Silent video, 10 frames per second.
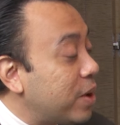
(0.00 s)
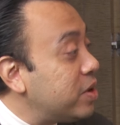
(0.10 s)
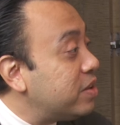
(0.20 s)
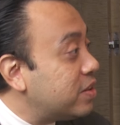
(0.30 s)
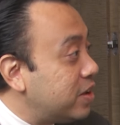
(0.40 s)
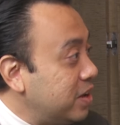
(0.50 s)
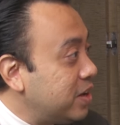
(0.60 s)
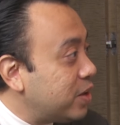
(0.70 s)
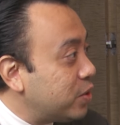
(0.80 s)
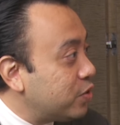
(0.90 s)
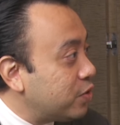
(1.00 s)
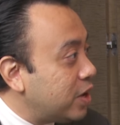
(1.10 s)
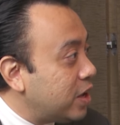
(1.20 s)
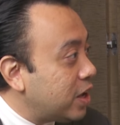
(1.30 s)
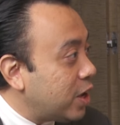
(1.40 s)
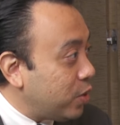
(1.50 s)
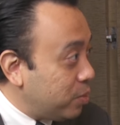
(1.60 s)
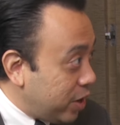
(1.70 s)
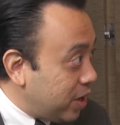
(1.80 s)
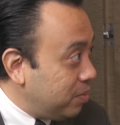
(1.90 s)
Prime Minister, Dr. Sri Anwar
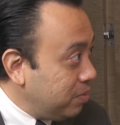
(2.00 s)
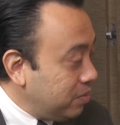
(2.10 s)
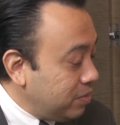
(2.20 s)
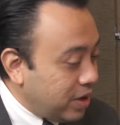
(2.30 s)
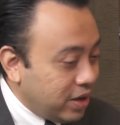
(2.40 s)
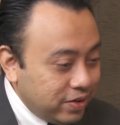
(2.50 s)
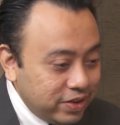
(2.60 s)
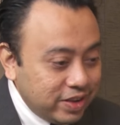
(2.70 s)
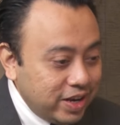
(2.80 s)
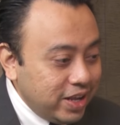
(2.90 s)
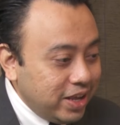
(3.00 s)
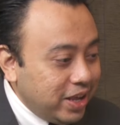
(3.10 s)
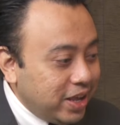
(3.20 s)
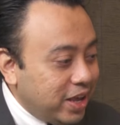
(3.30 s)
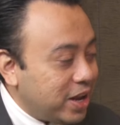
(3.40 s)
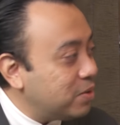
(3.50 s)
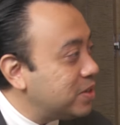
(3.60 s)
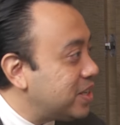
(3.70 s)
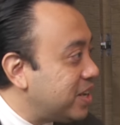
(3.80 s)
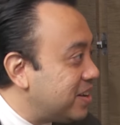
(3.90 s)
Ibrahim, recently, and how
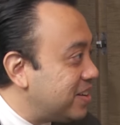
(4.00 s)
is it?